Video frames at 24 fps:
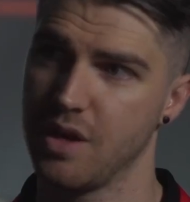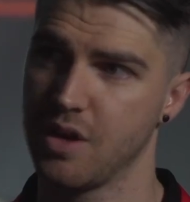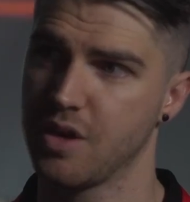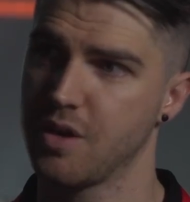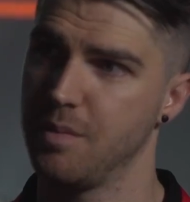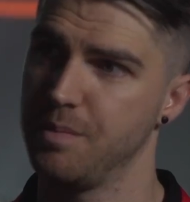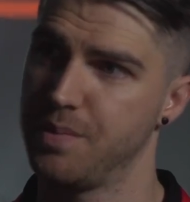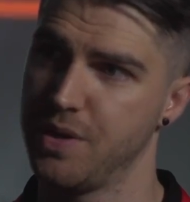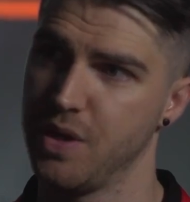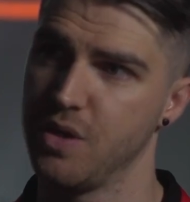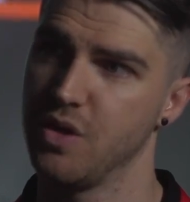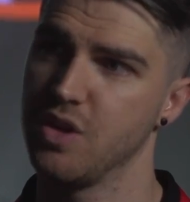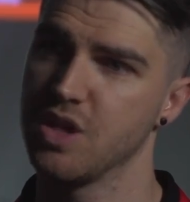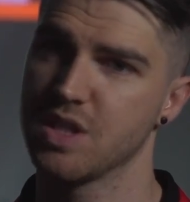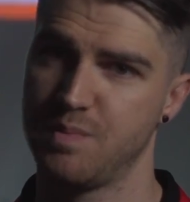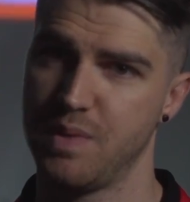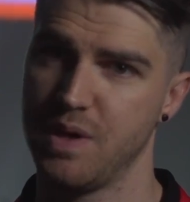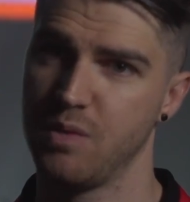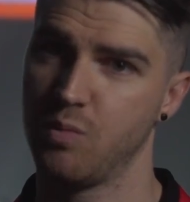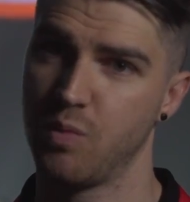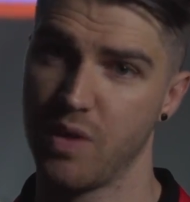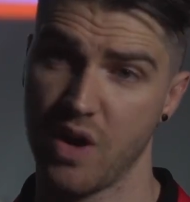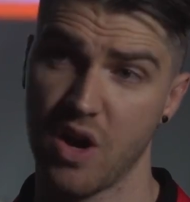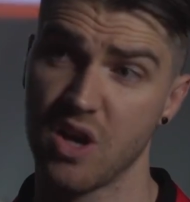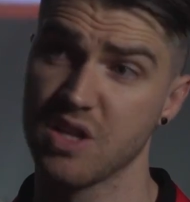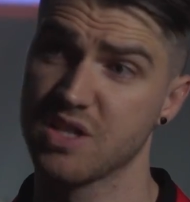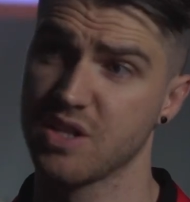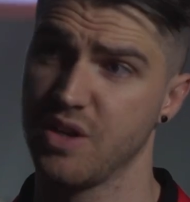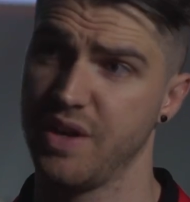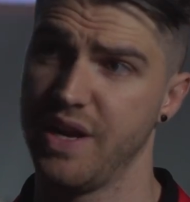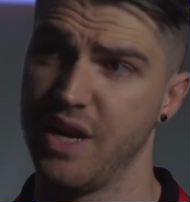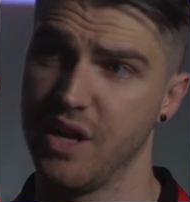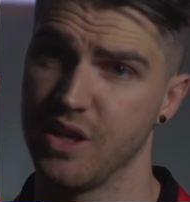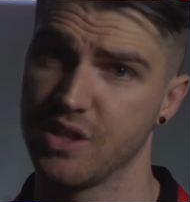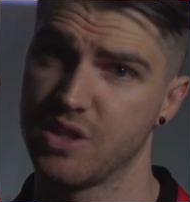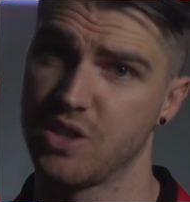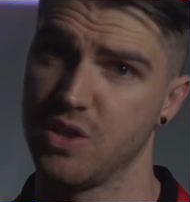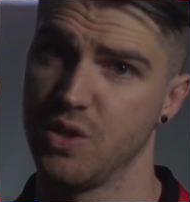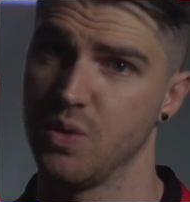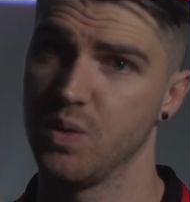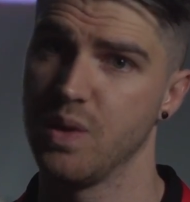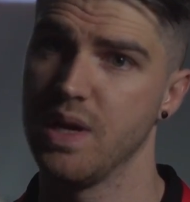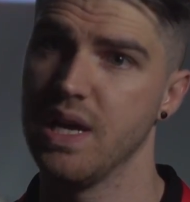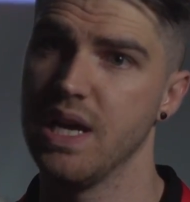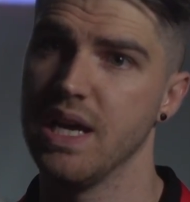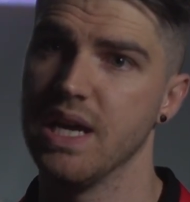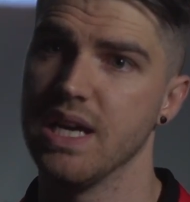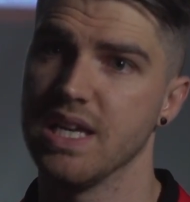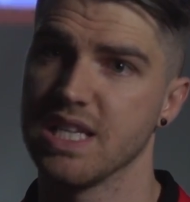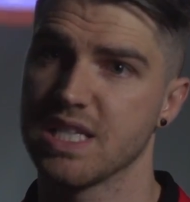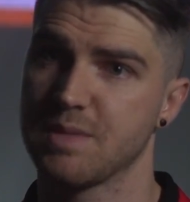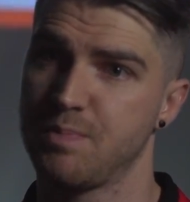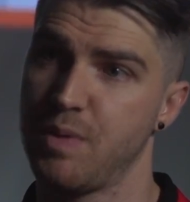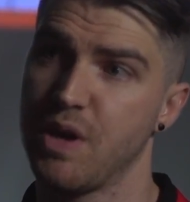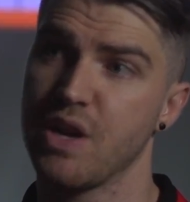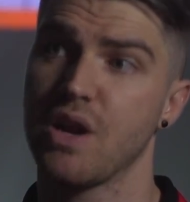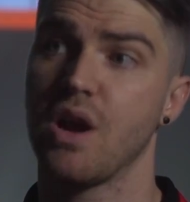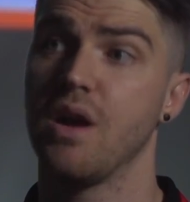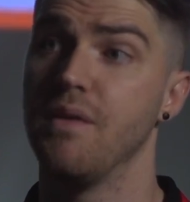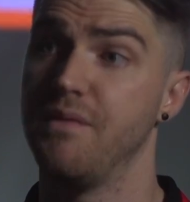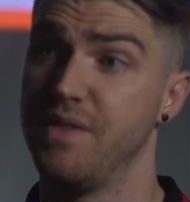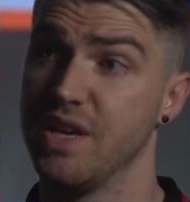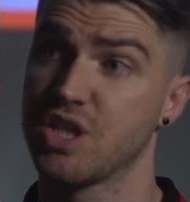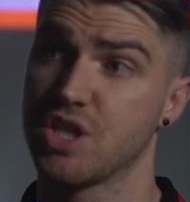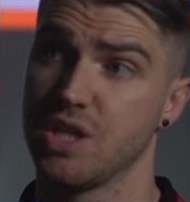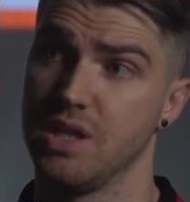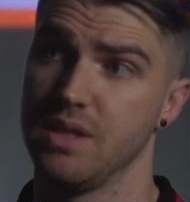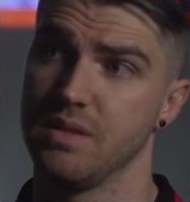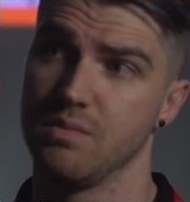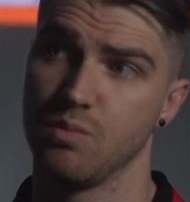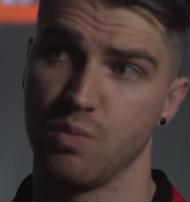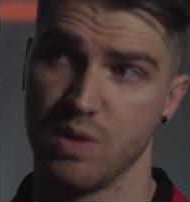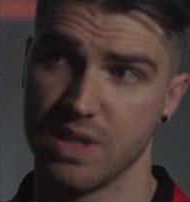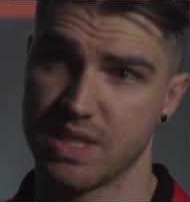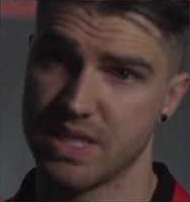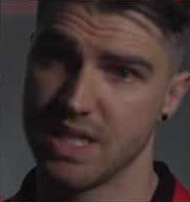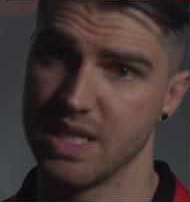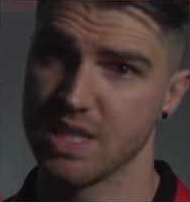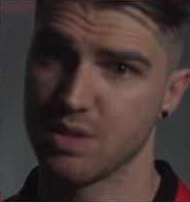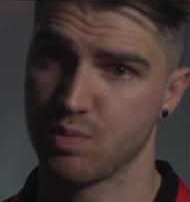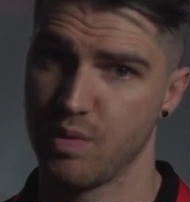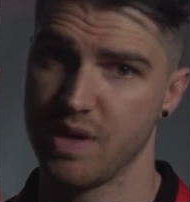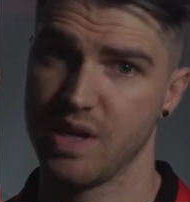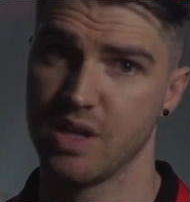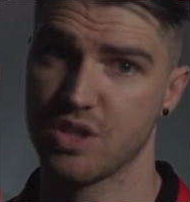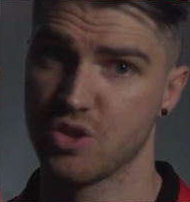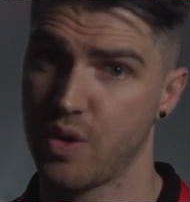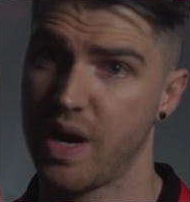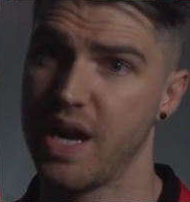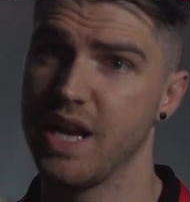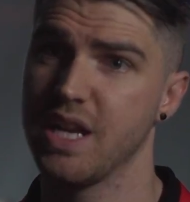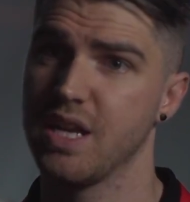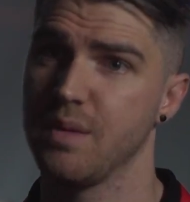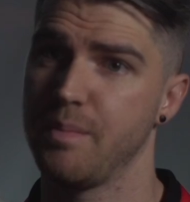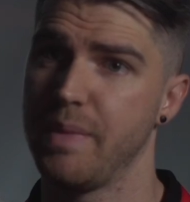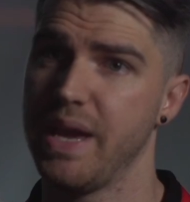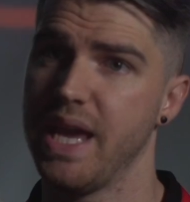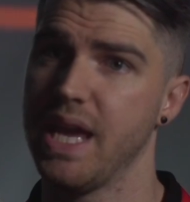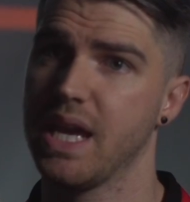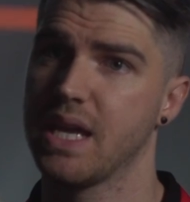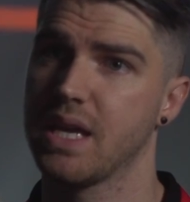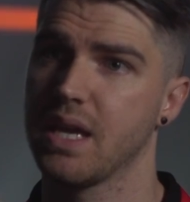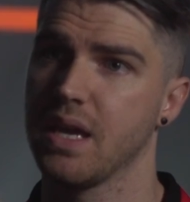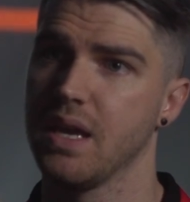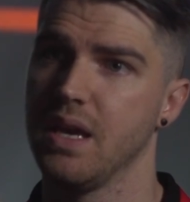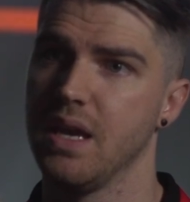their computers, but we're also here to spread our vision, which is we're trying to make